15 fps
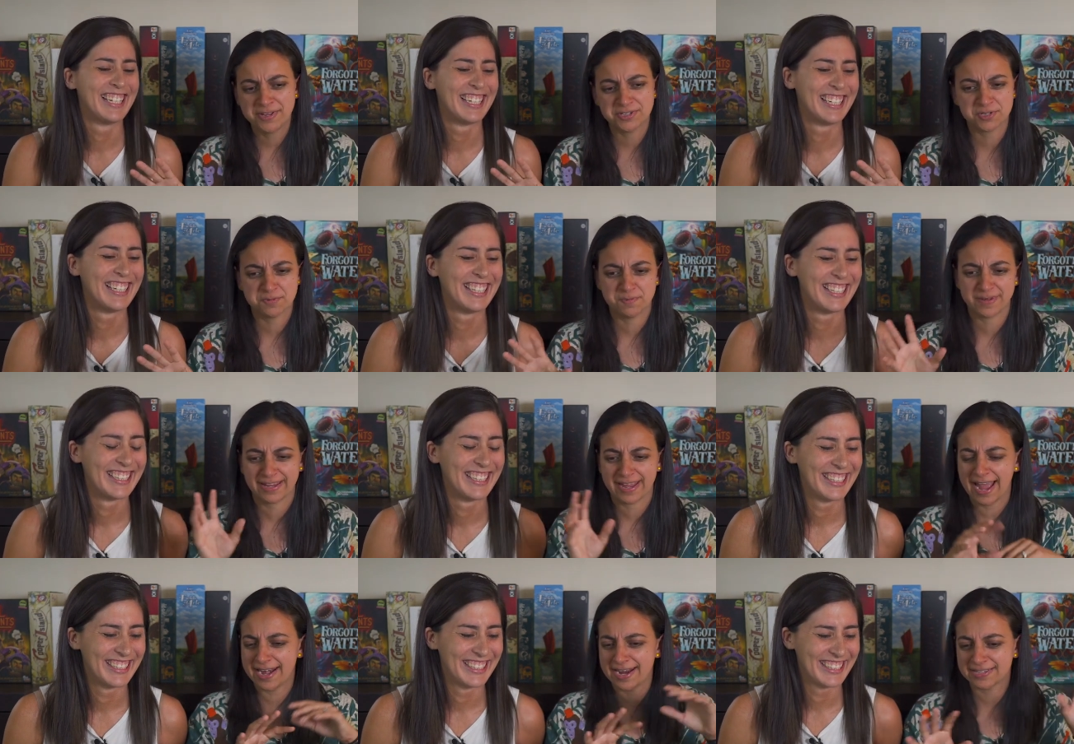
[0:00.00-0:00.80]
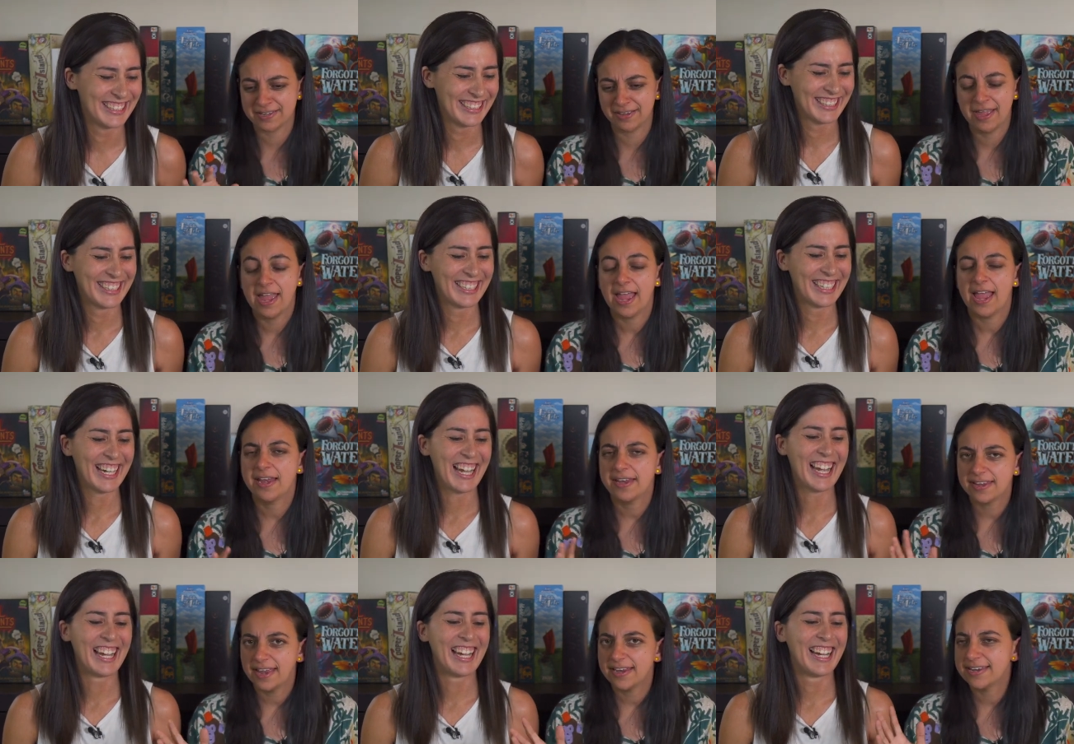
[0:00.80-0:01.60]
Speaker 1: bunch of mechanics.
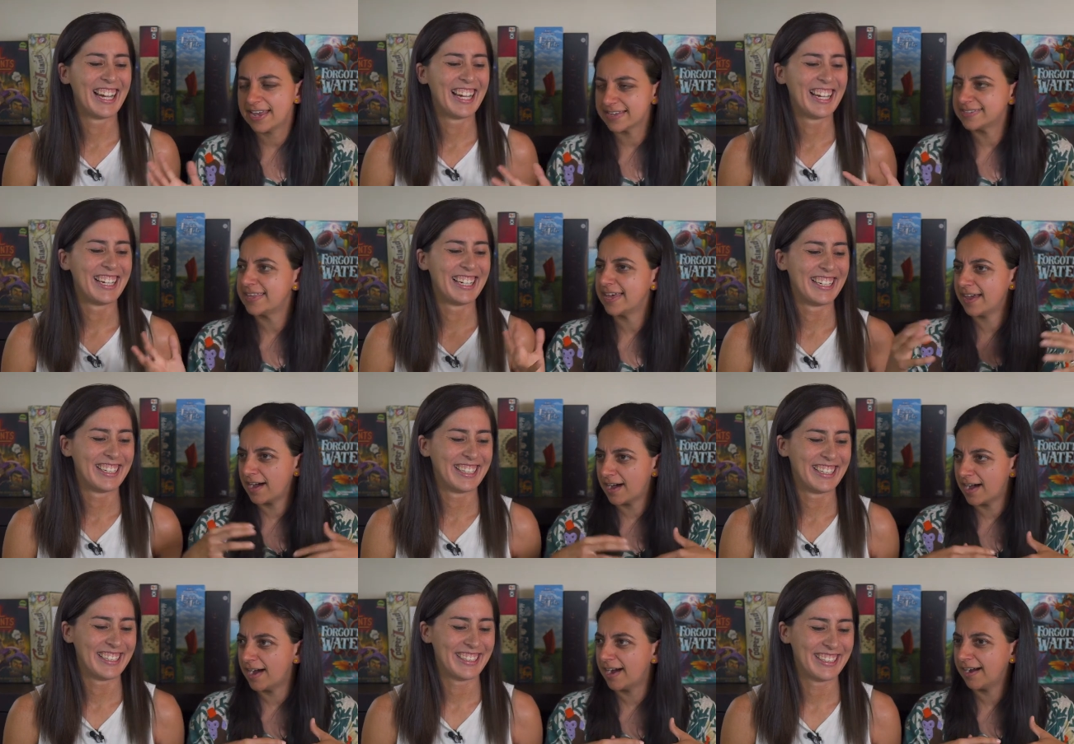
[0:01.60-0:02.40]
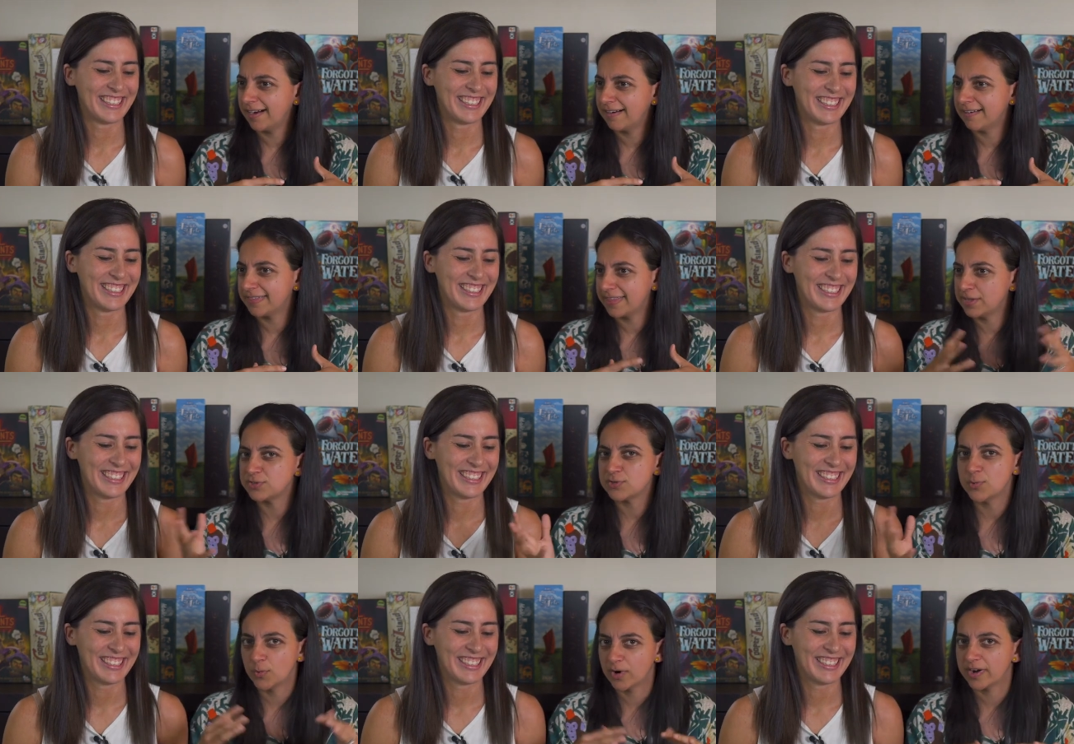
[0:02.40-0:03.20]
And and yes, they are. They
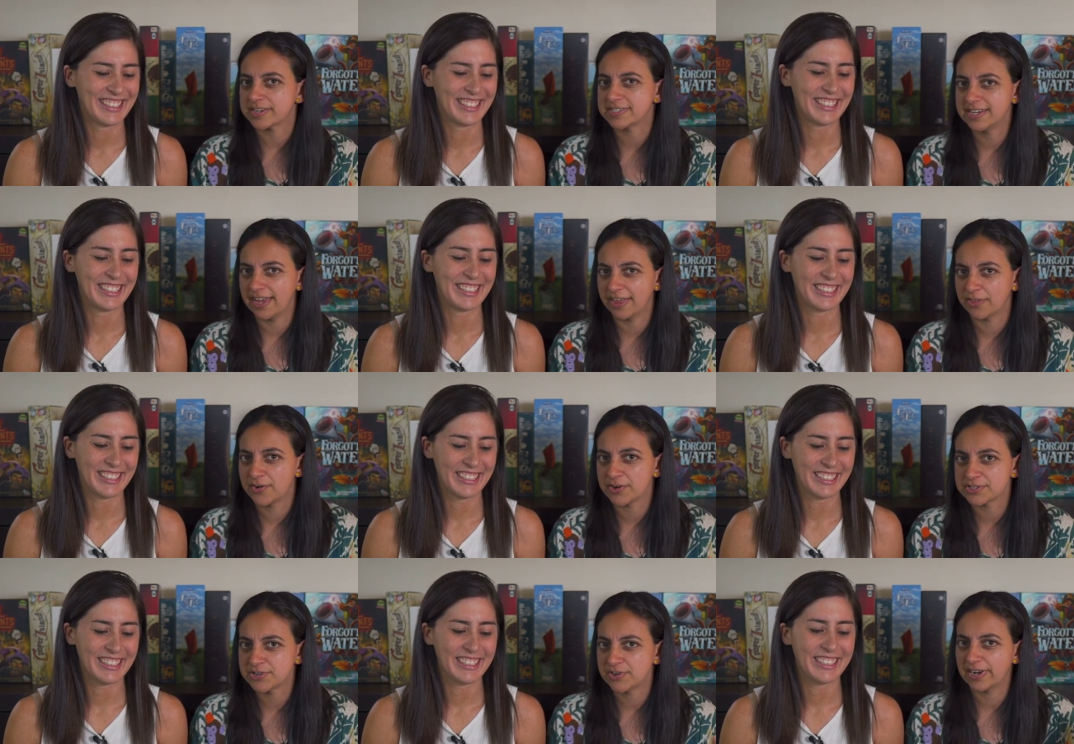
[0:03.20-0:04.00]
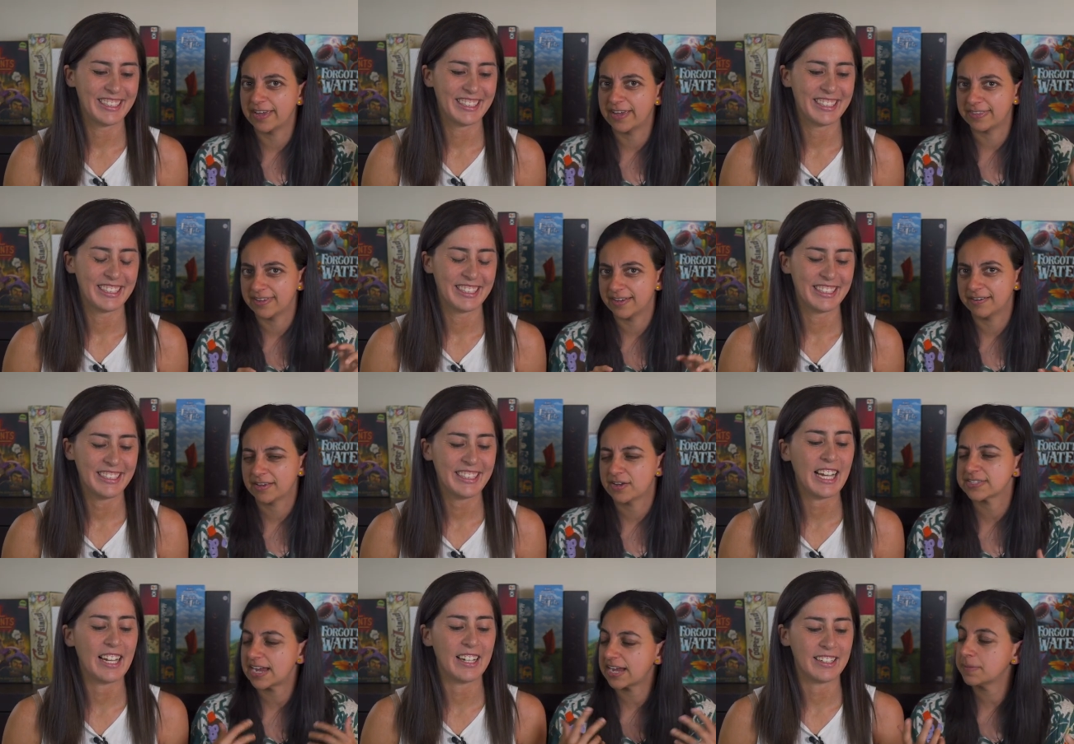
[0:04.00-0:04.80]
do work together. It's not like they're
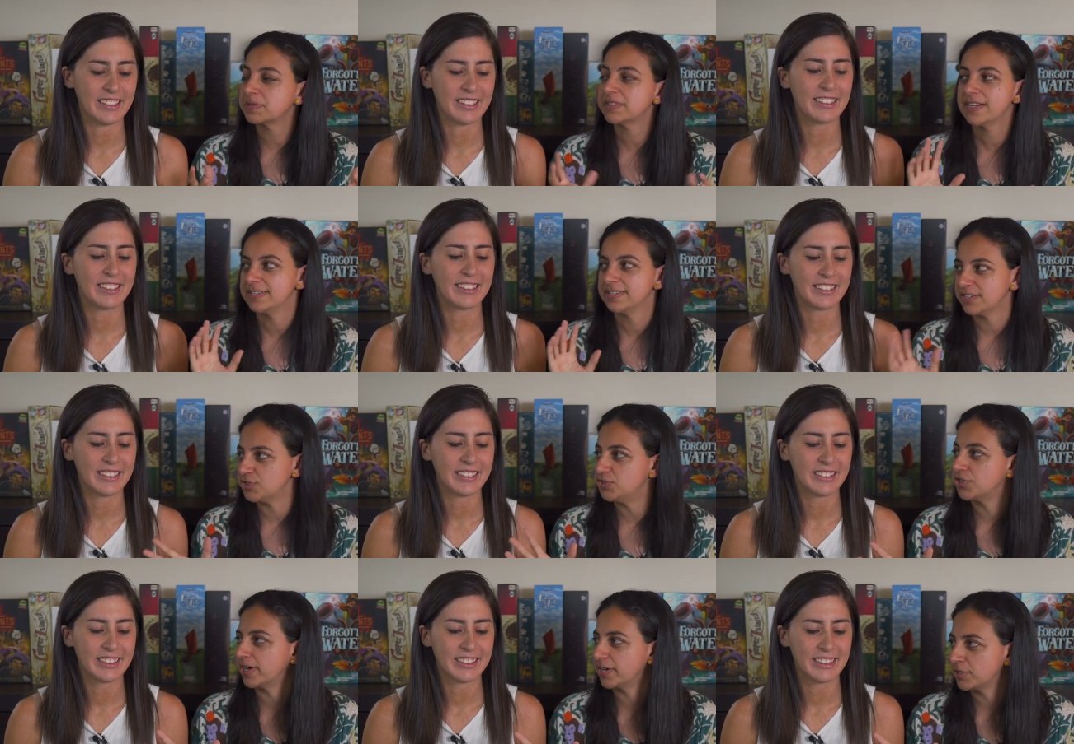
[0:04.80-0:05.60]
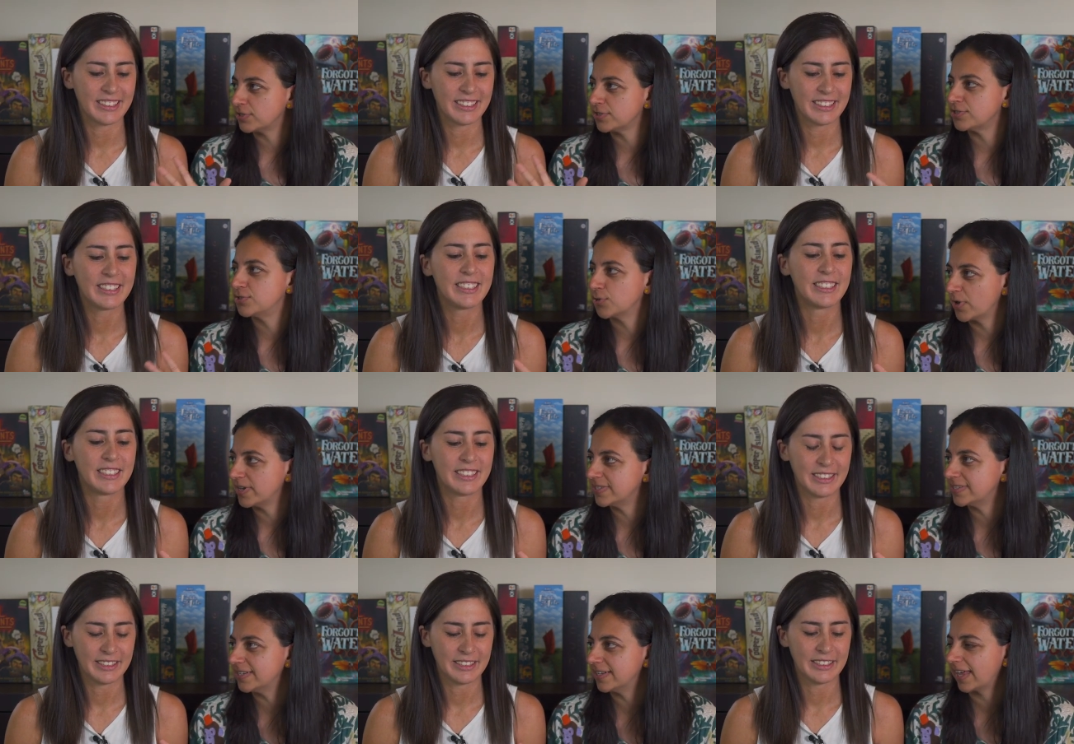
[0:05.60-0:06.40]
because yeah. I kept saying disjoint,
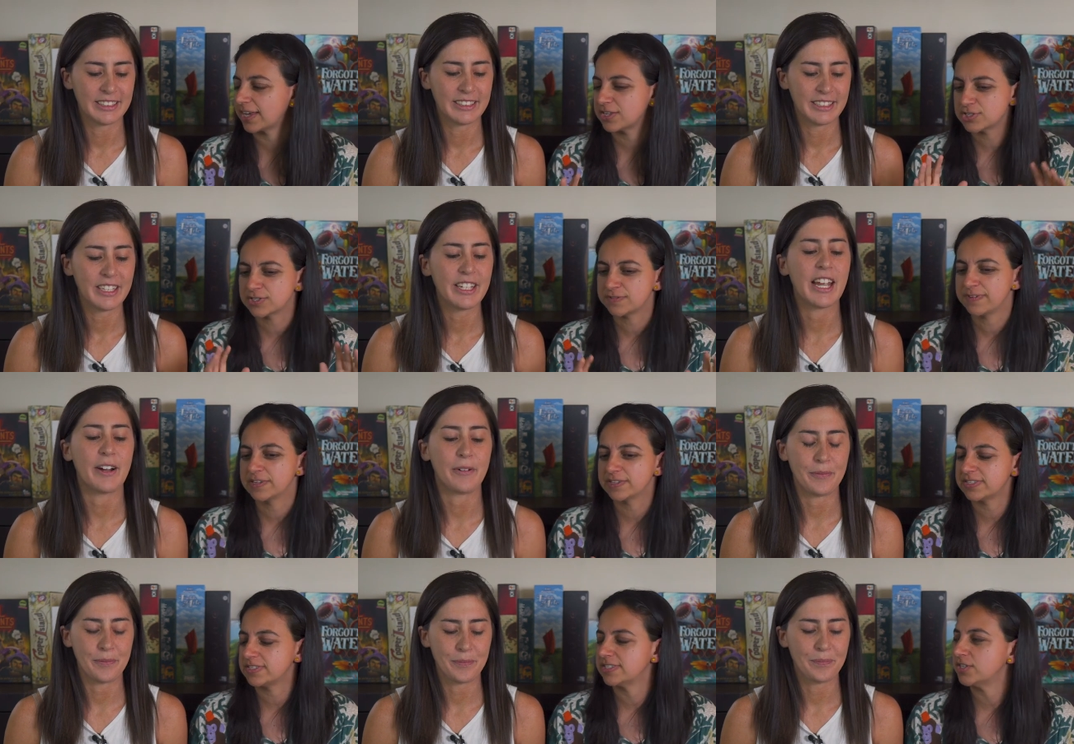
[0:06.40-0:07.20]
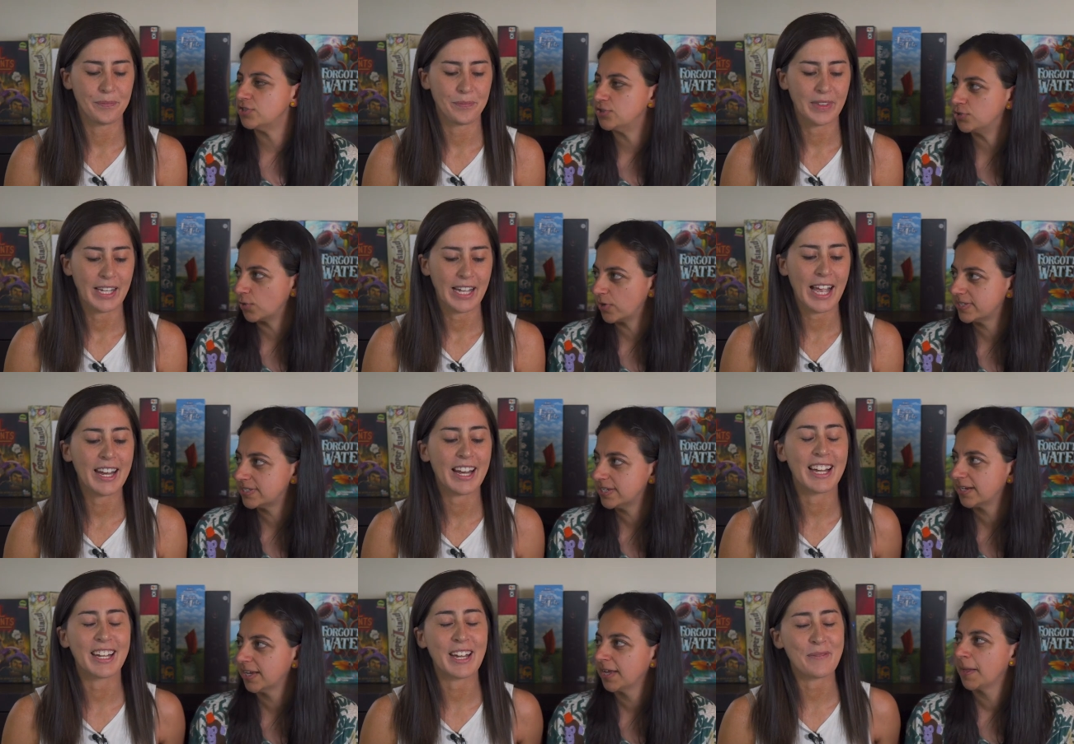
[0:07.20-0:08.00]
disjointed. Like it just yeah. feels disjointed. And
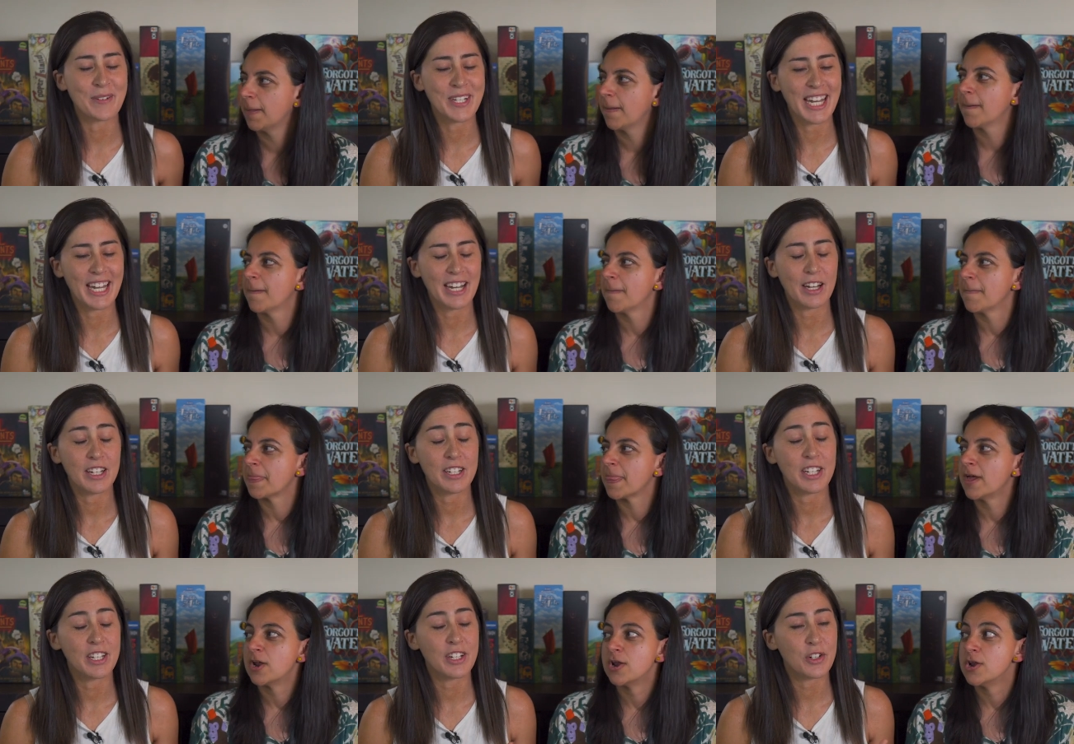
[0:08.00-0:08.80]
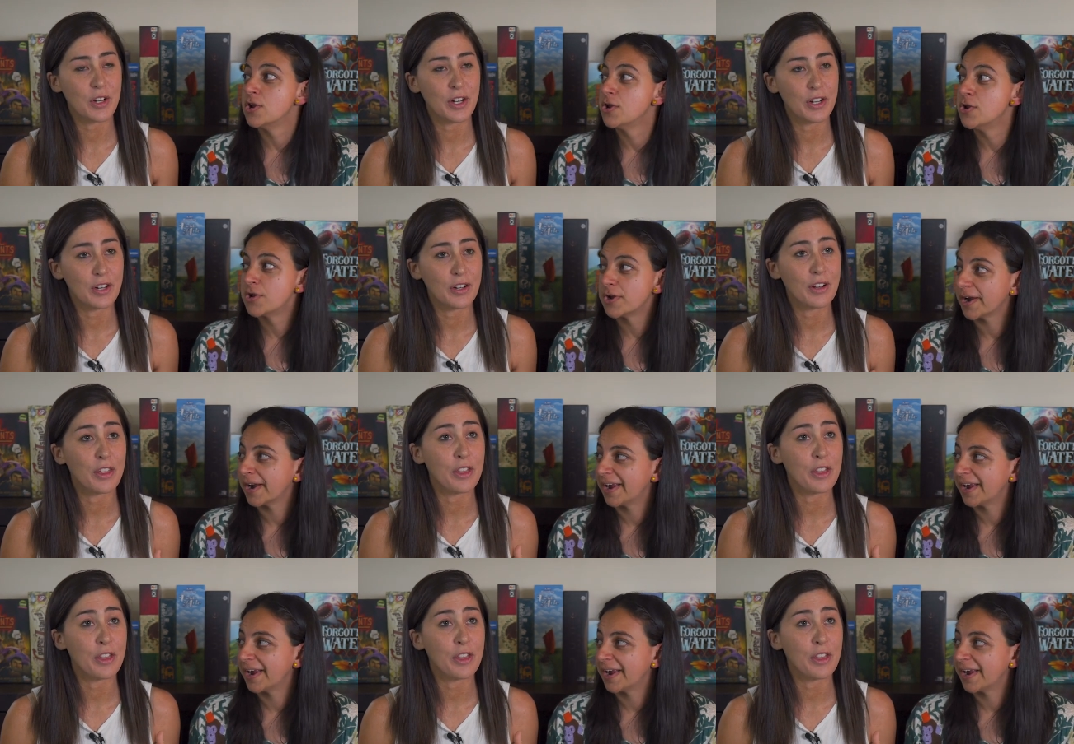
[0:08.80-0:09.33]
I kept saying disjointed